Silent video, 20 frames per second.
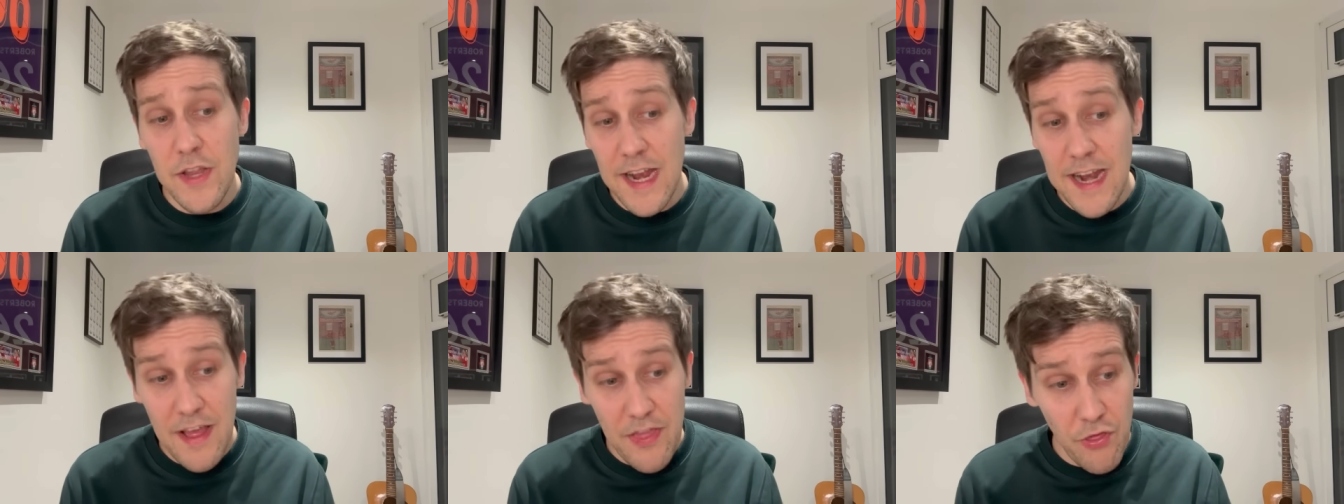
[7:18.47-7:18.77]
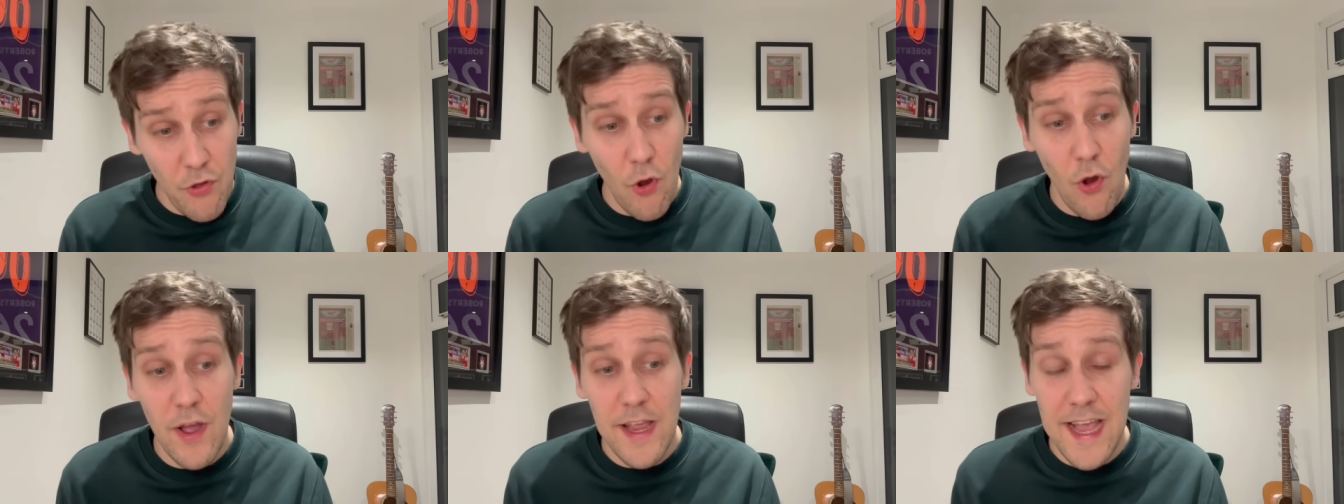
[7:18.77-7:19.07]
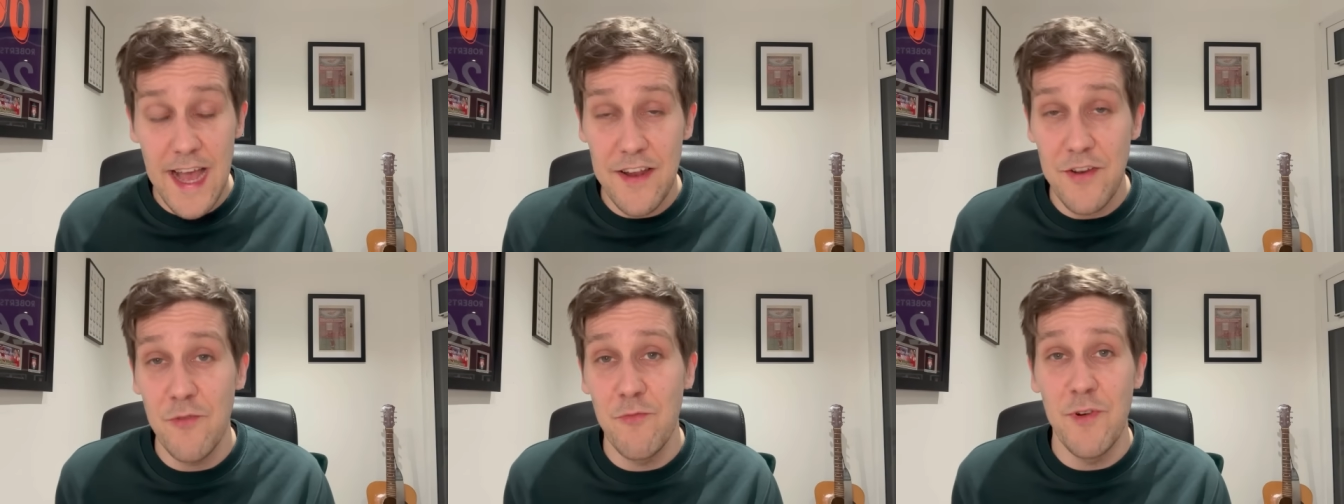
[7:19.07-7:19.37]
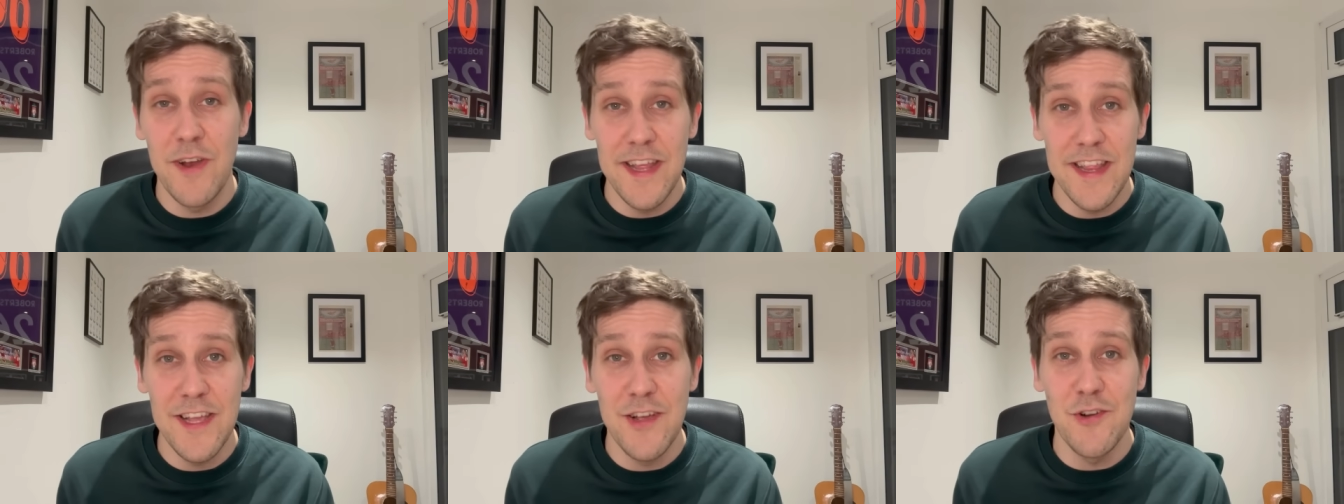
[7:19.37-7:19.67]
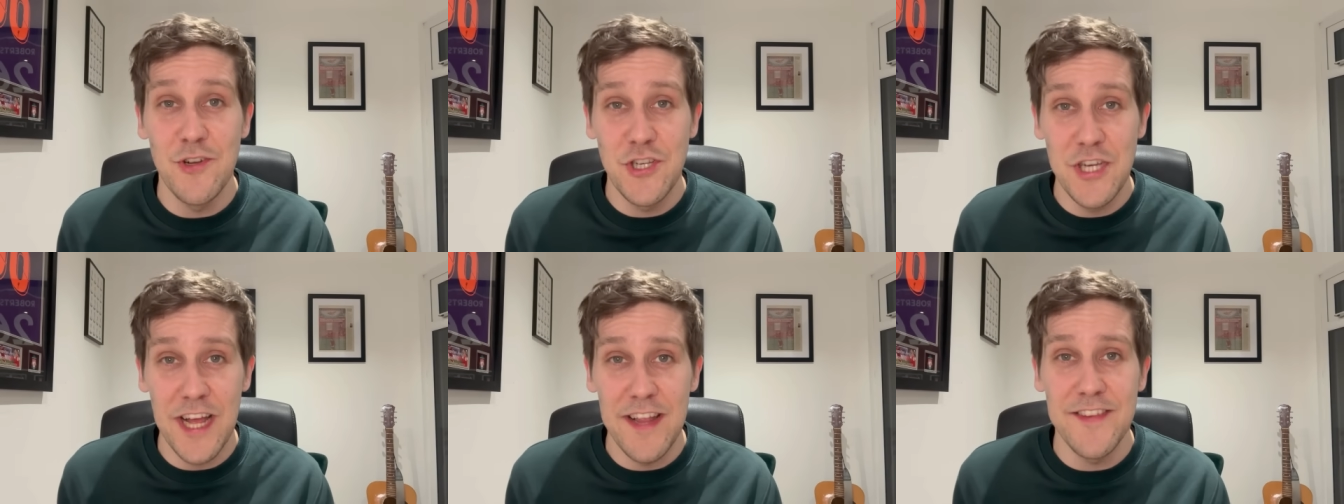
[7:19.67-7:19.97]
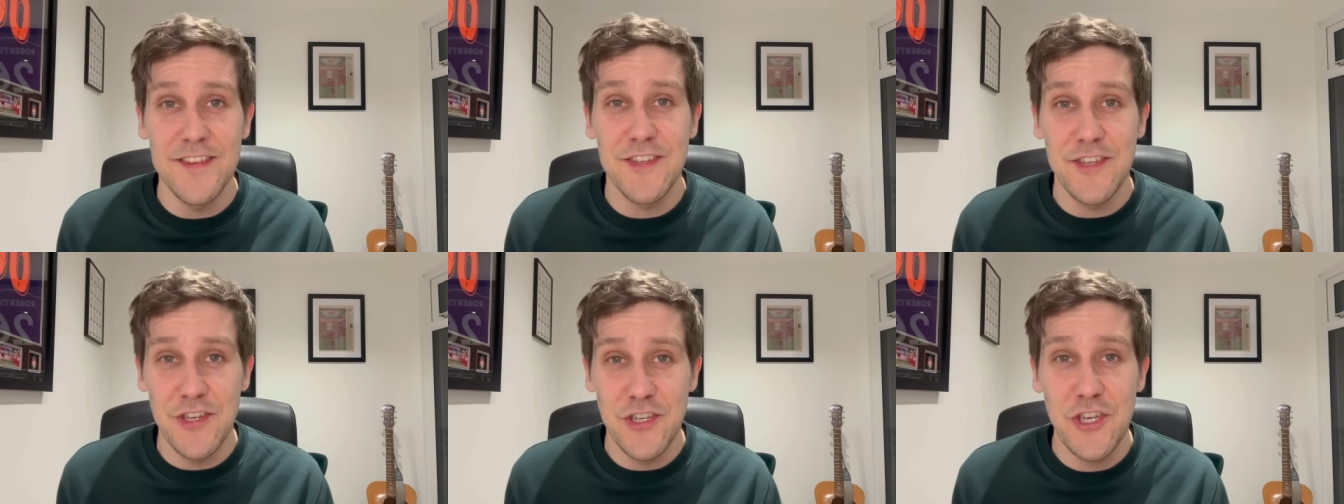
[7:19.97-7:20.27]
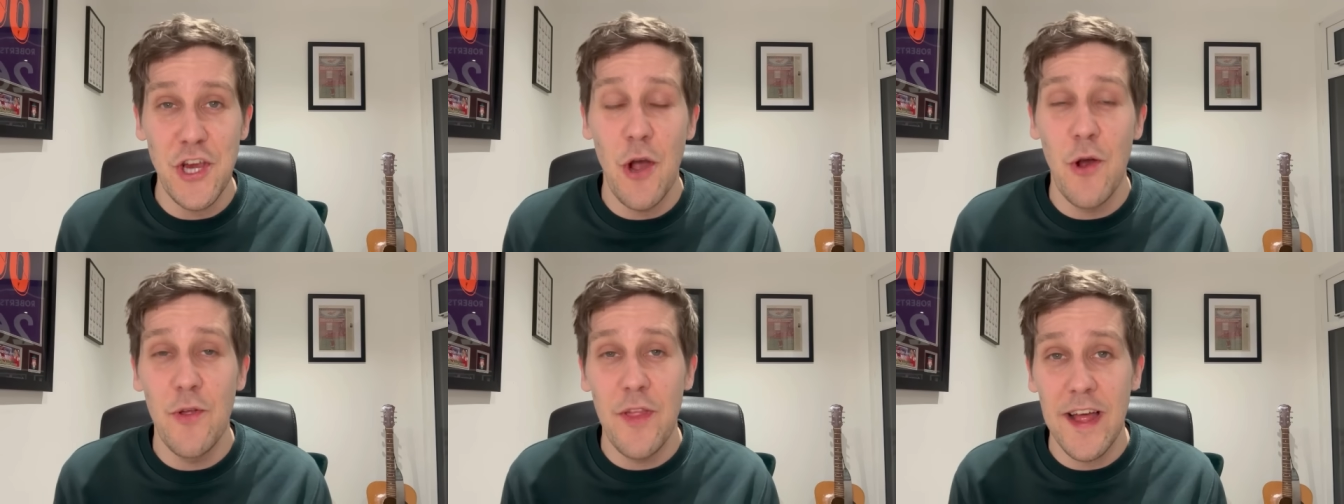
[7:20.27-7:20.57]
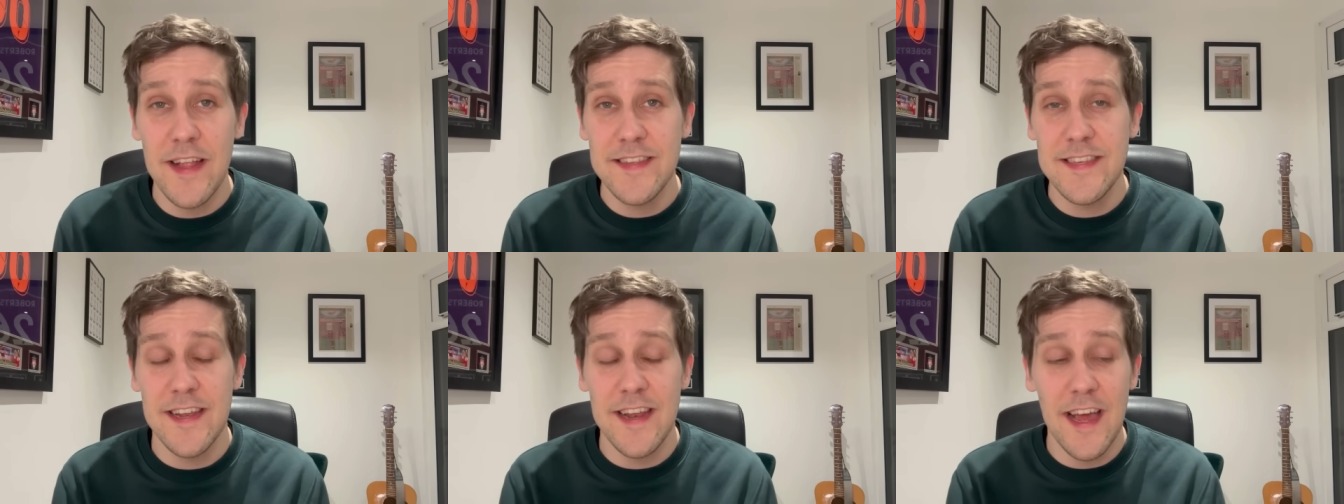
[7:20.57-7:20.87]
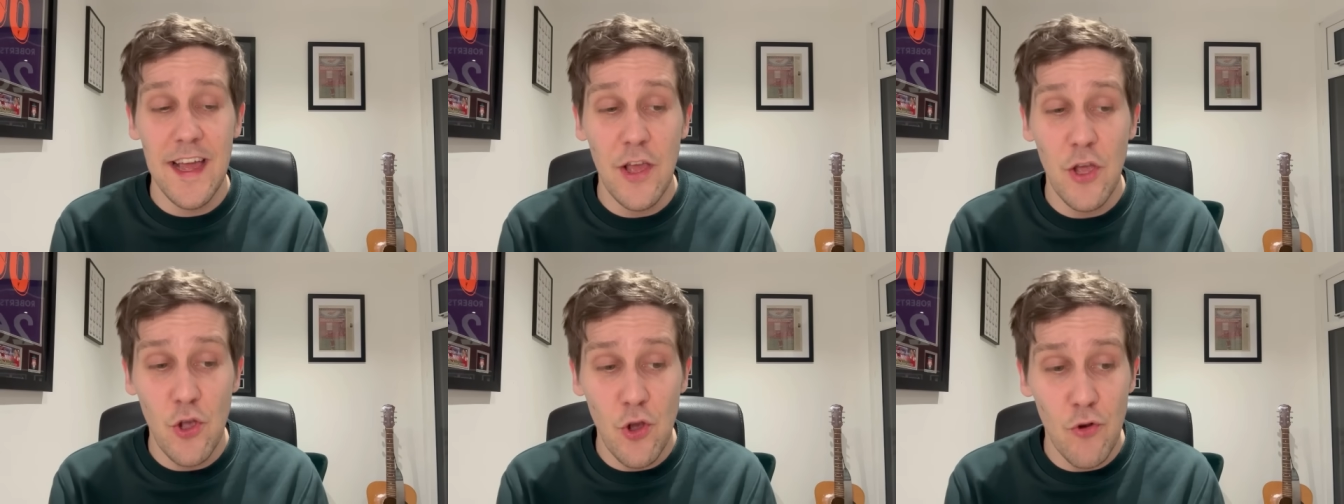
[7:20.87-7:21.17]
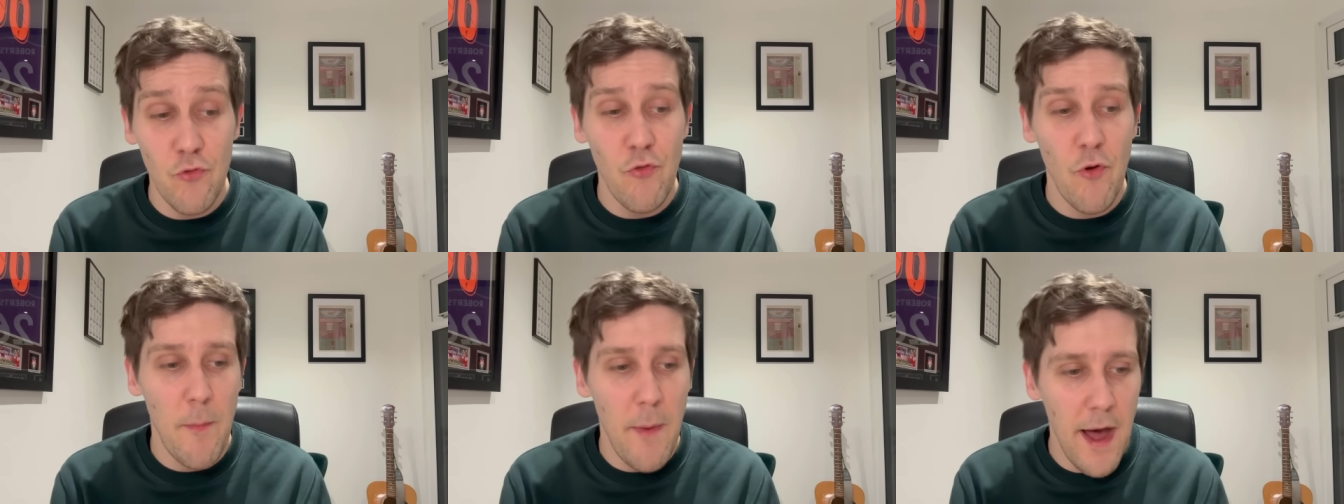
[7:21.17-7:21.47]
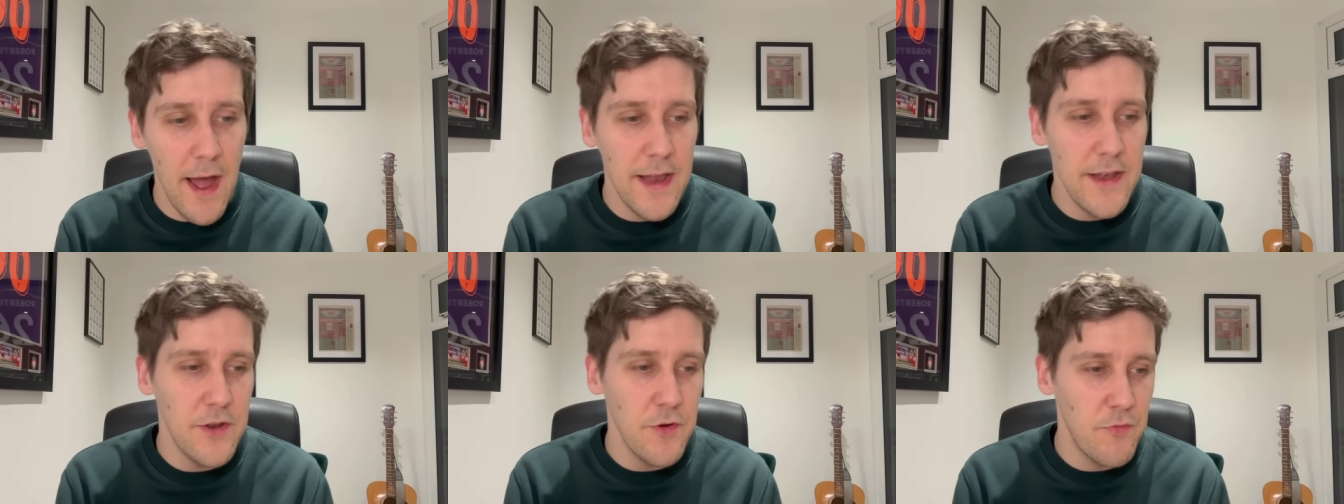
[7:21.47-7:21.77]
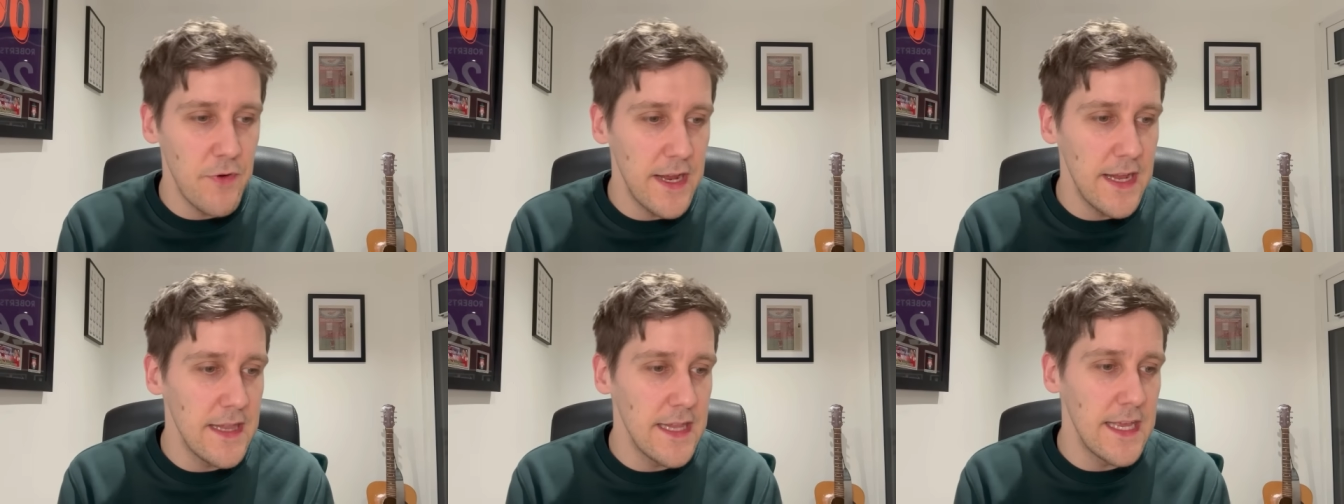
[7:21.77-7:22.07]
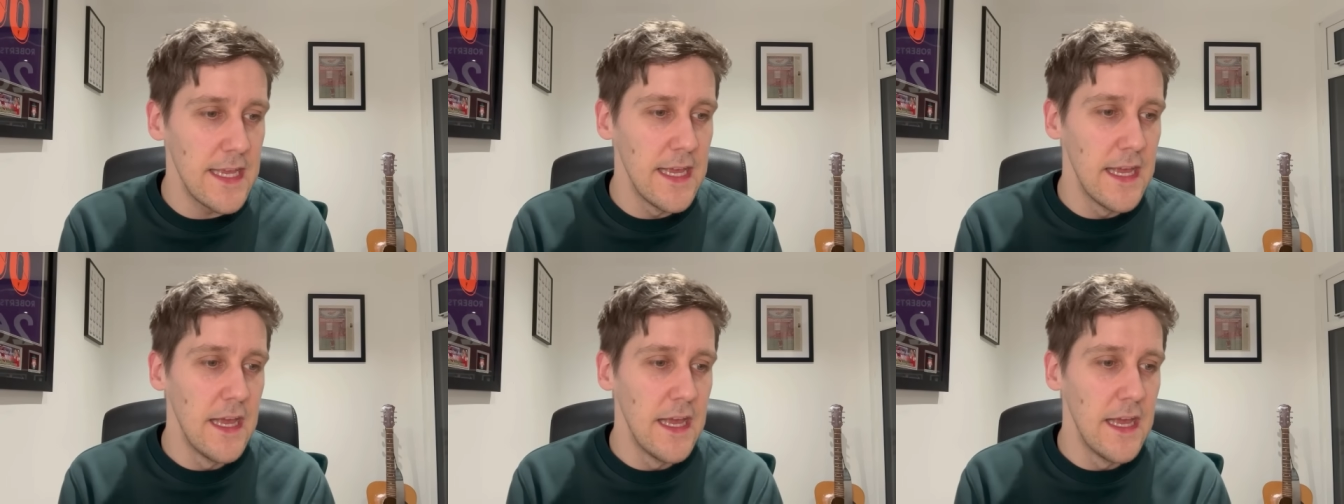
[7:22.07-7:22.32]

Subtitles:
and I thought he had a really good chance to show that tonight. A good reminder, really,